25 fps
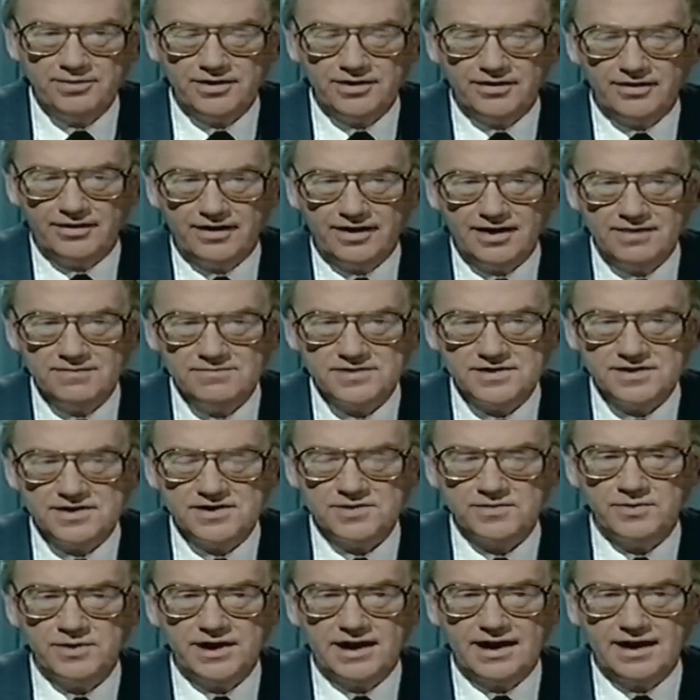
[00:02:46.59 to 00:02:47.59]
programmes
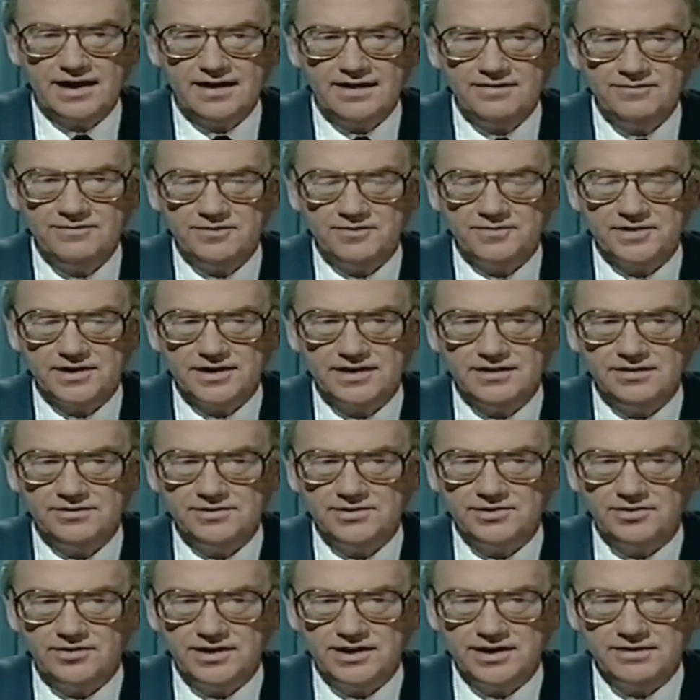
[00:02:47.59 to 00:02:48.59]
this weekend from the
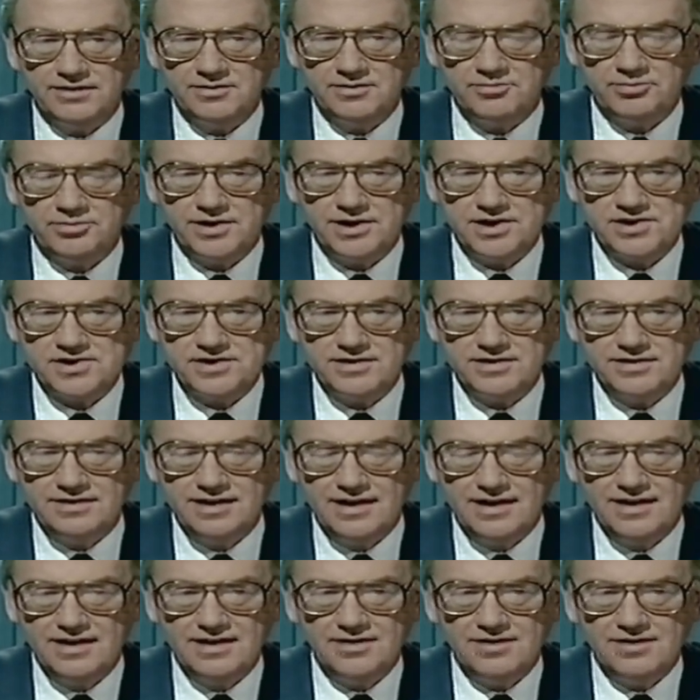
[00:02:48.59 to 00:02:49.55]
Guildhall here in Preston